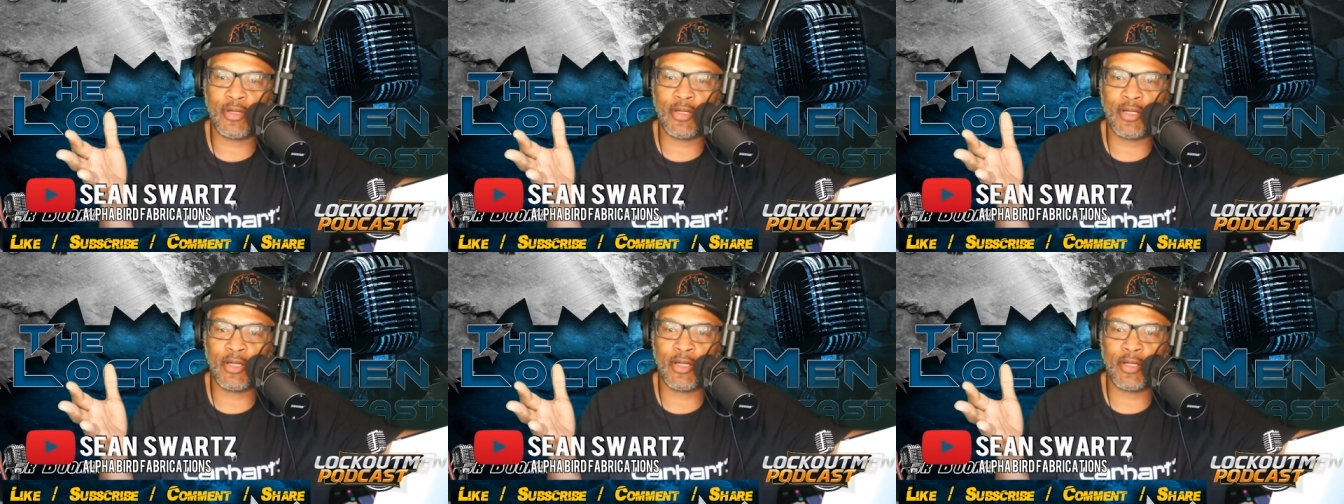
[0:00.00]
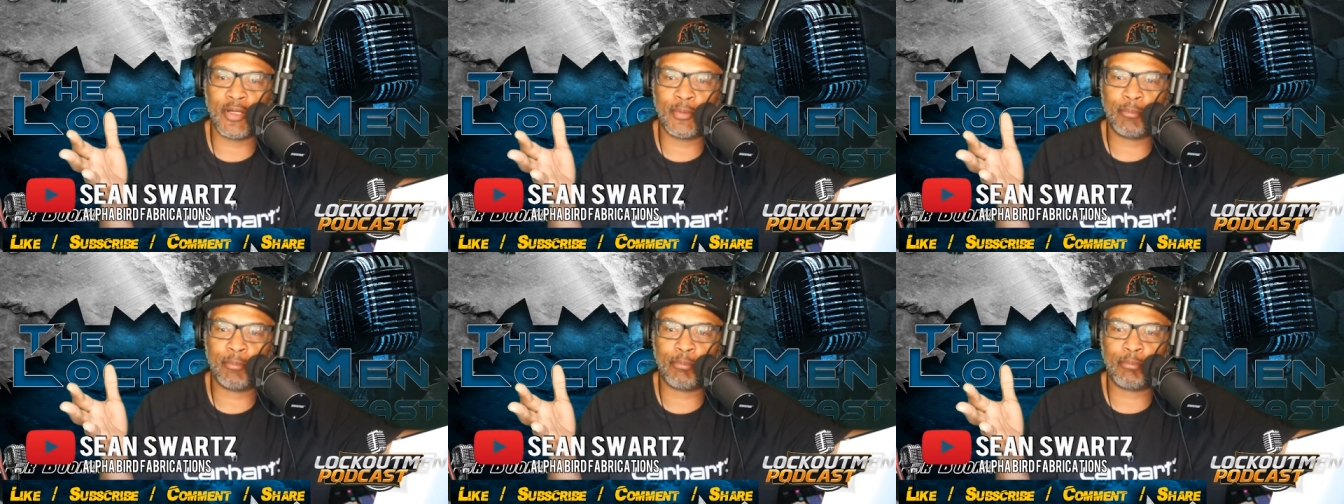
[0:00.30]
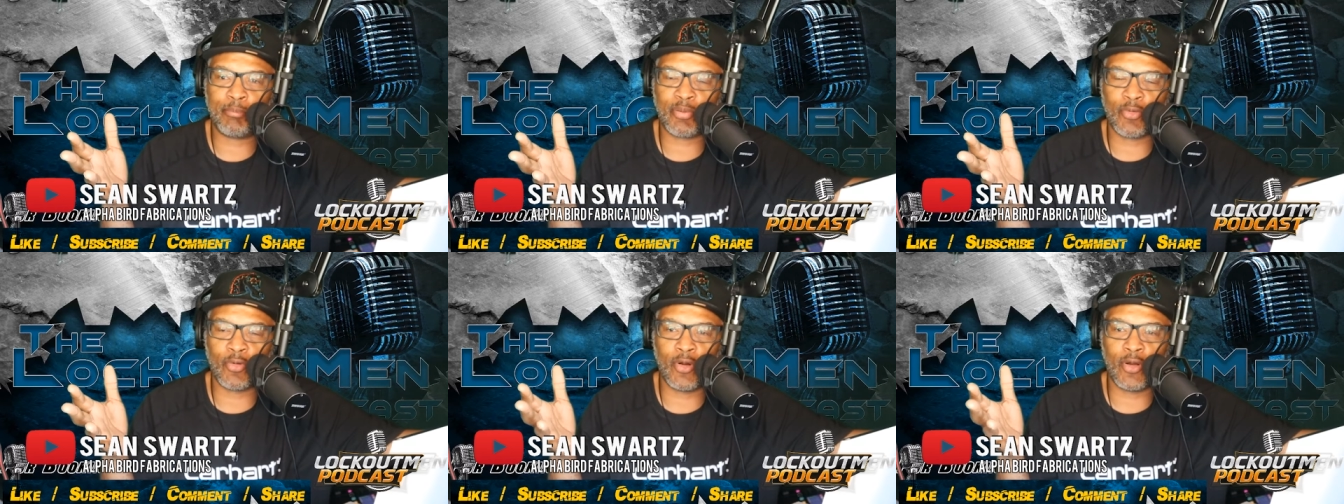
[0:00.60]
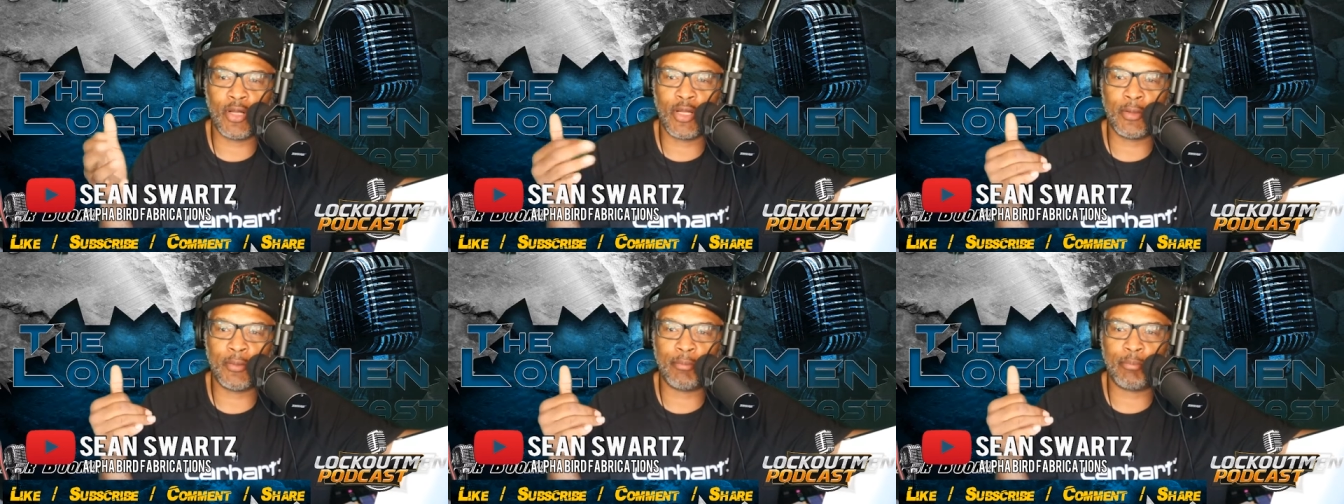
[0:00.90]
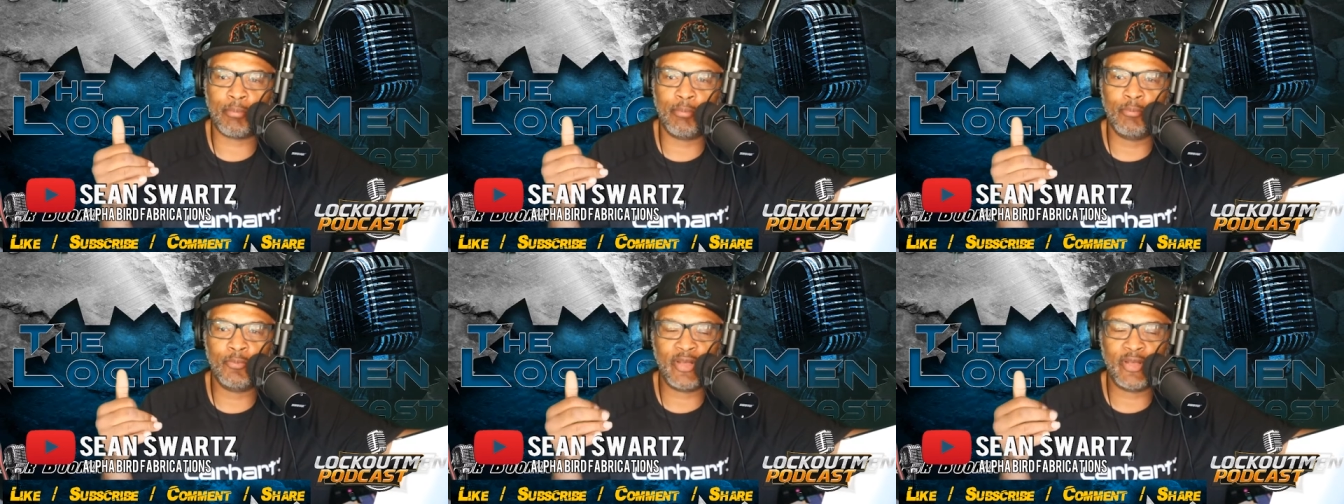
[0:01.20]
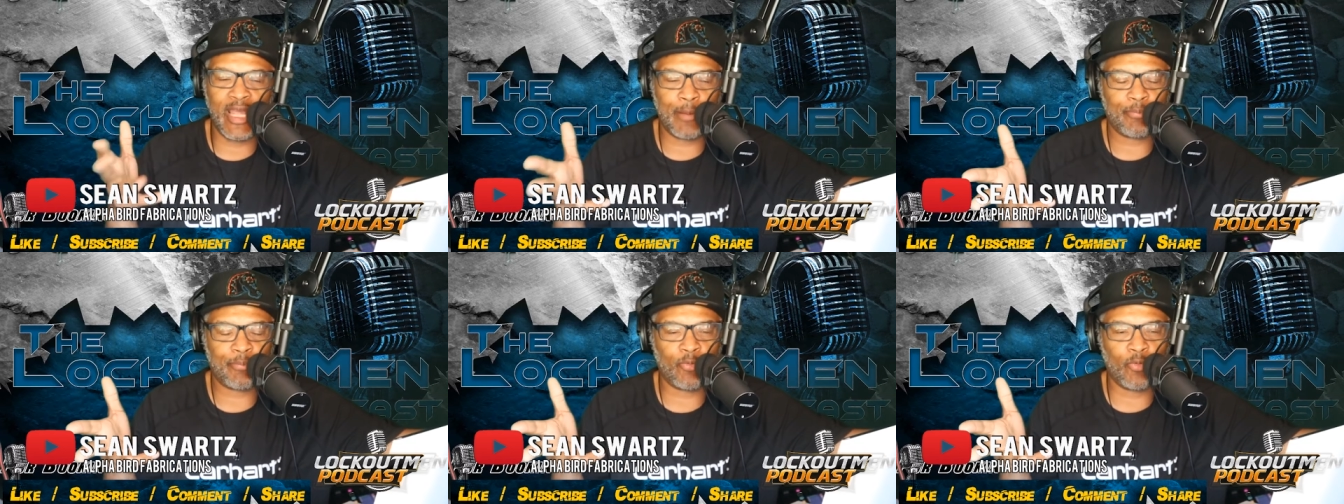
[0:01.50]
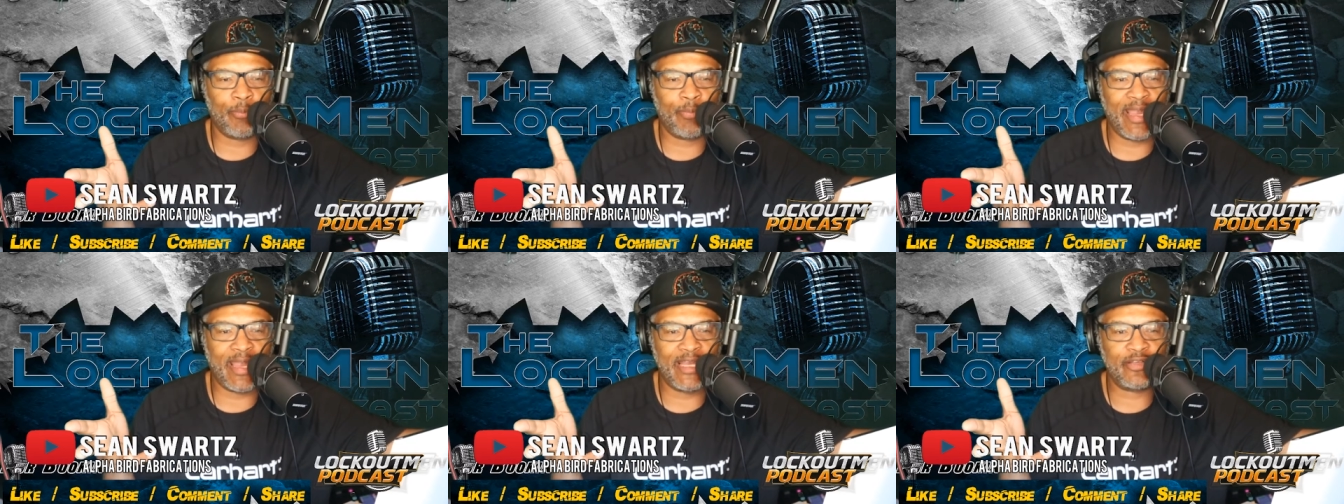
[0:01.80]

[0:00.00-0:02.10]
Uh, pro, uh, not probation.